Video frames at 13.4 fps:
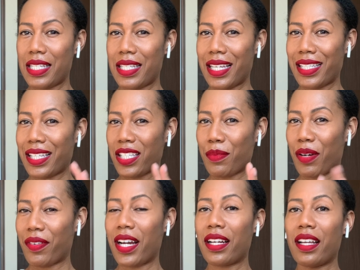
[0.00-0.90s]
That sounds about
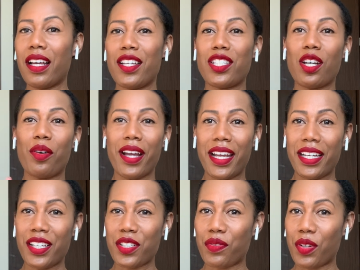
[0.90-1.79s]
right. So 8
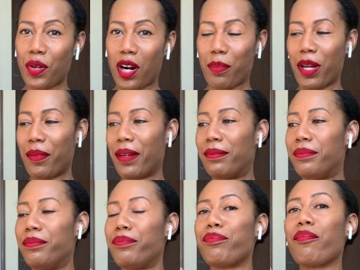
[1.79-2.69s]
years, no car payment.
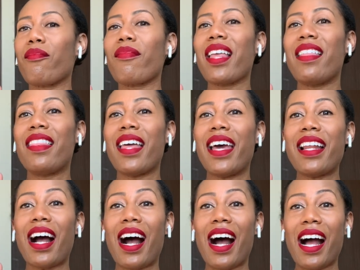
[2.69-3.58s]

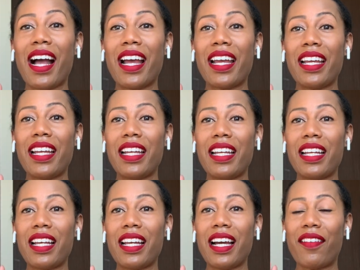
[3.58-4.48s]
Then
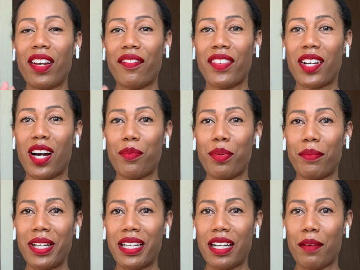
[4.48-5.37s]
after I left the car
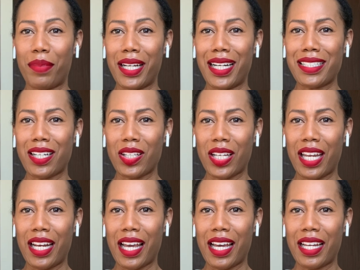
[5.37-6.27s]
company, I started
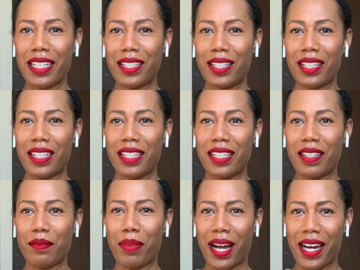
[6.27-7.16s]
looking at
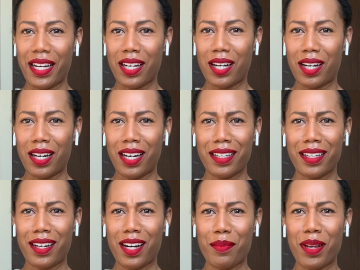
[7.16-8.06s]
buying a car and look
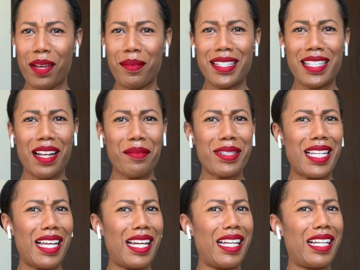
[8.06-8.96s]
at car payments, and I was
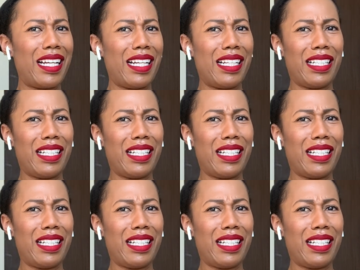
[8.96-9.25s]
like,